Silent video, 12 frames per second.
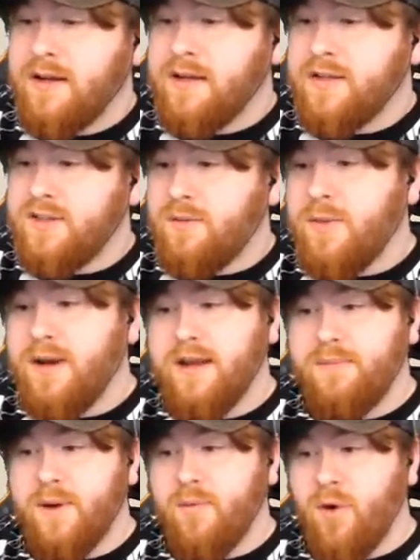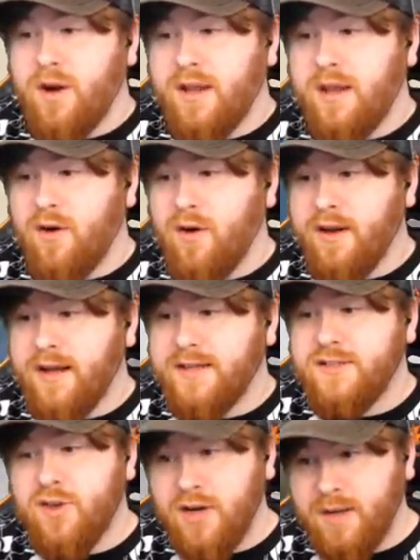Someone had been working on a
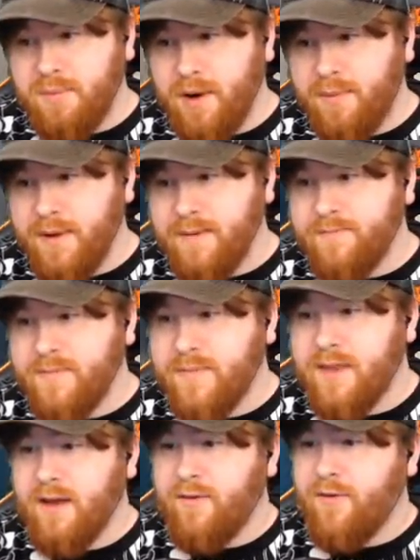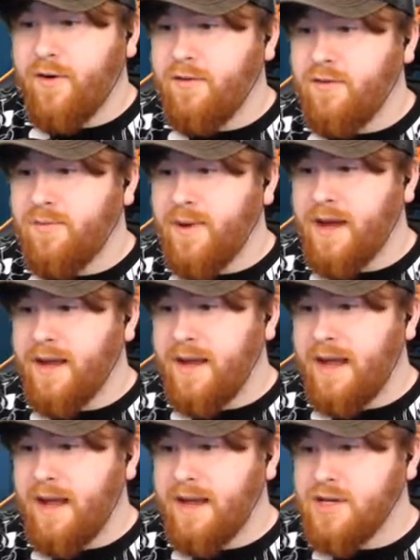Sonic puppet I found by
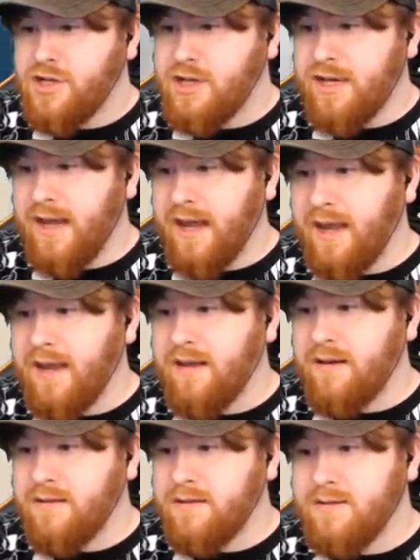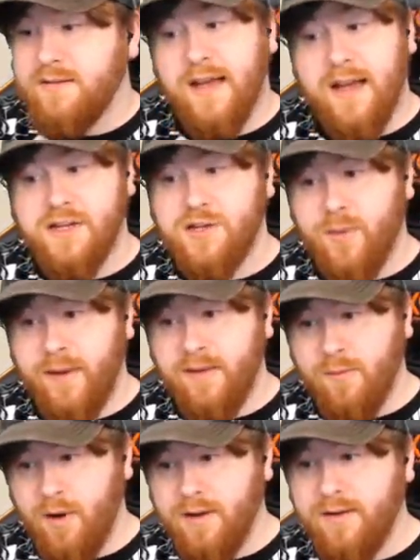
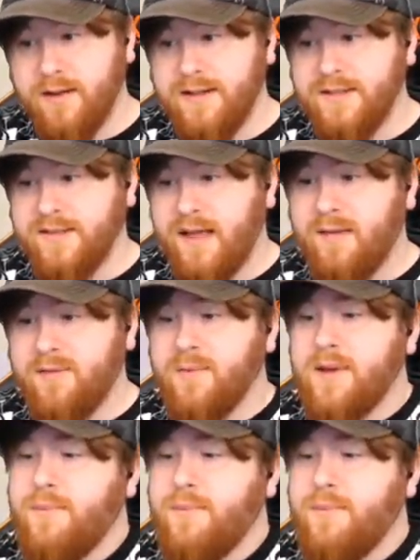Shigiri-21 and slapped him in a